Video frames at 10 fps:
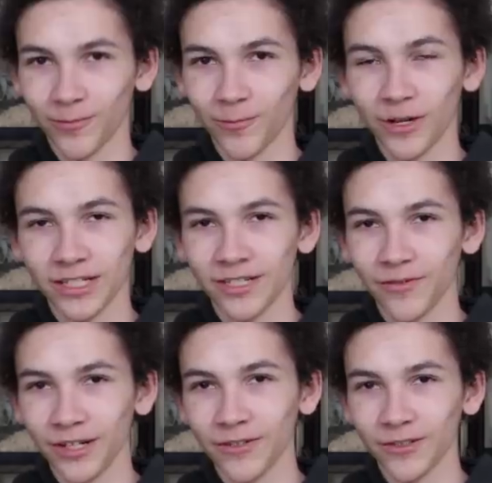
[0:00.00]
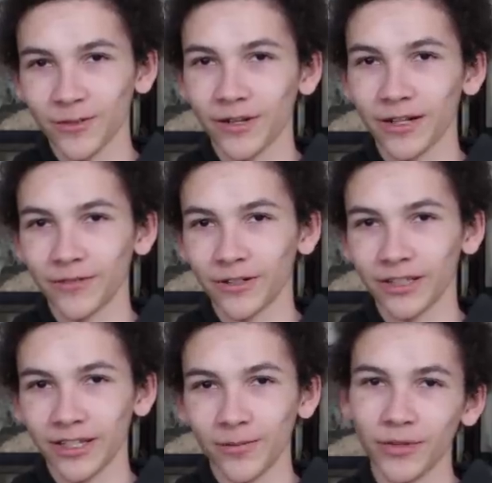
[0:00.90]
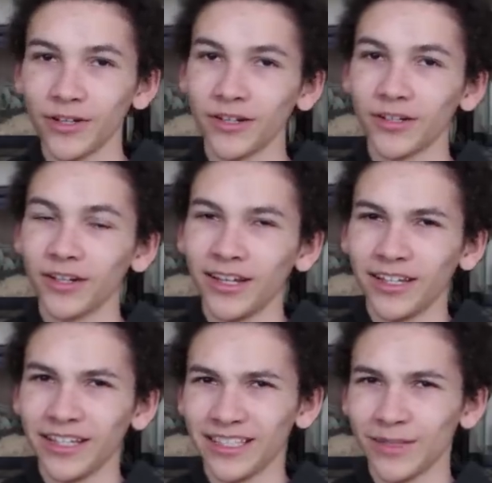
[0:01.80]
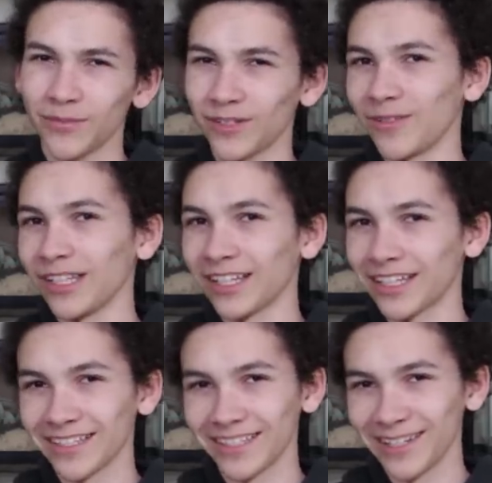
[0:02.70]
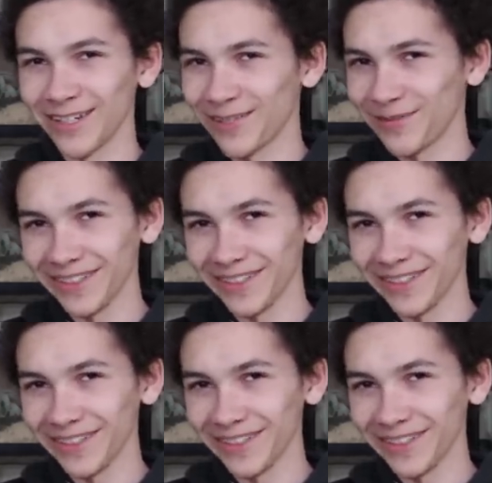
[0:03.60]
or watching videos or whatever at the computer. He seems to really like to sit on